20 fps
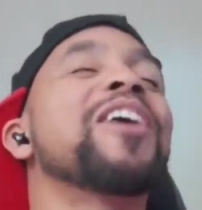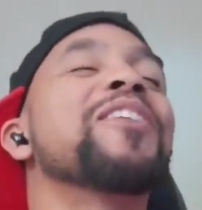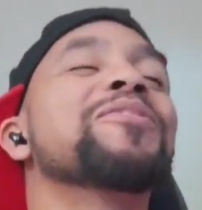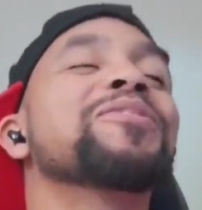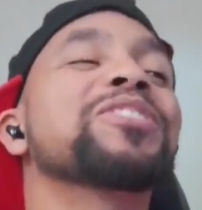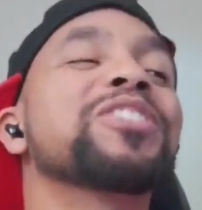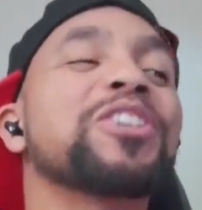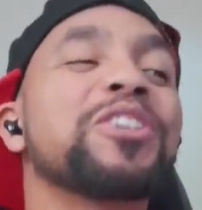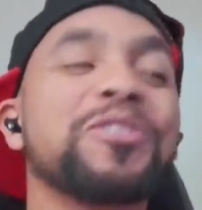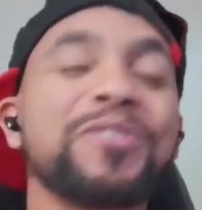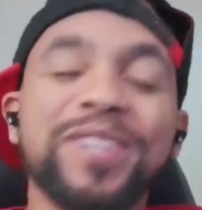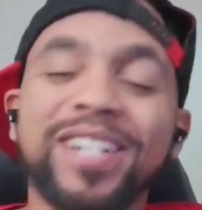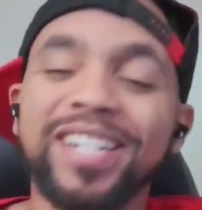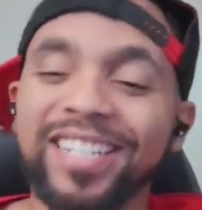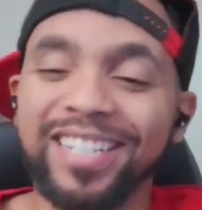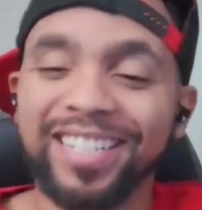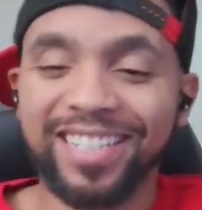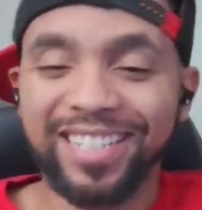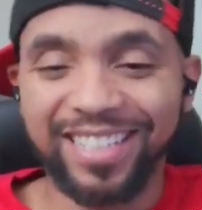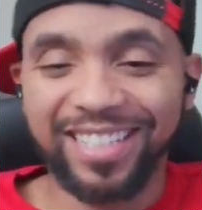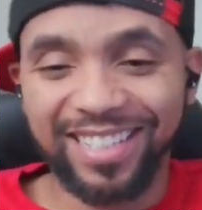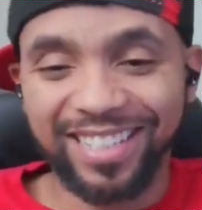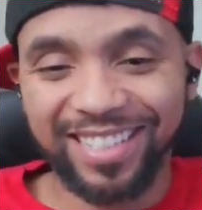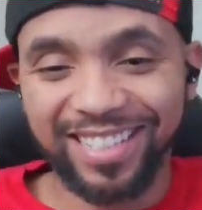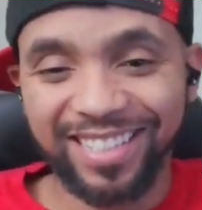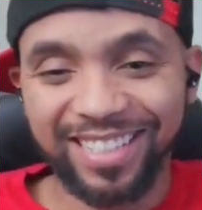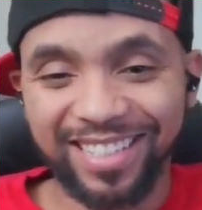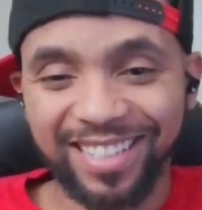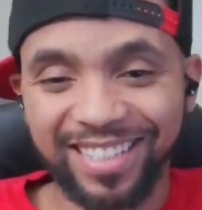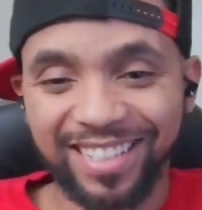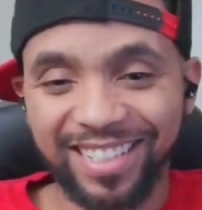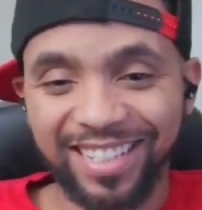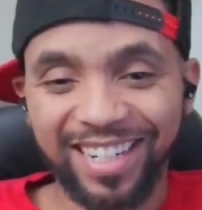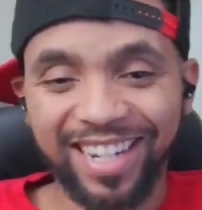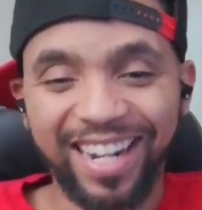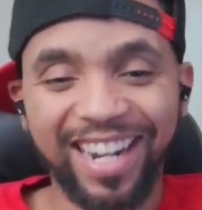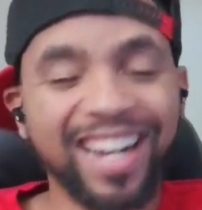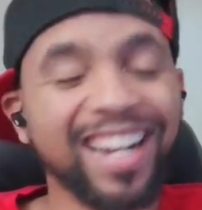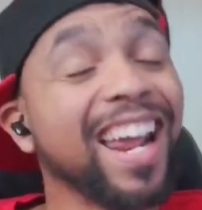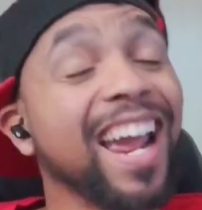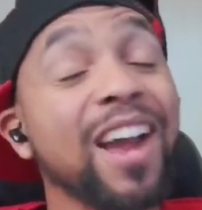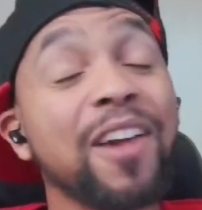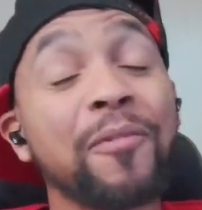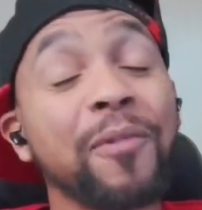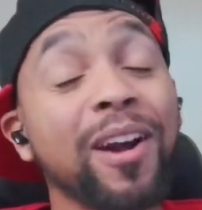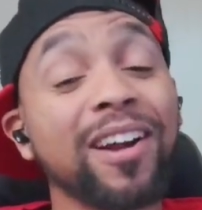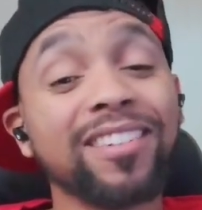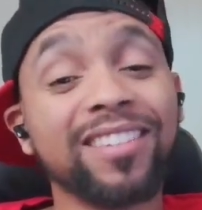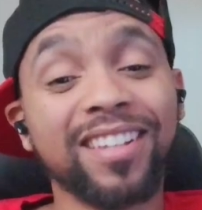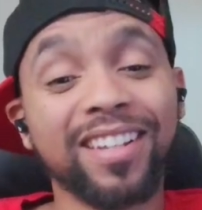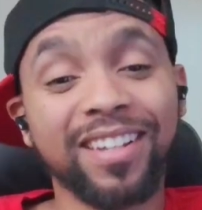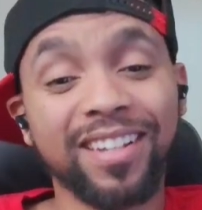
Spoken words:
do it. It ain't worth it.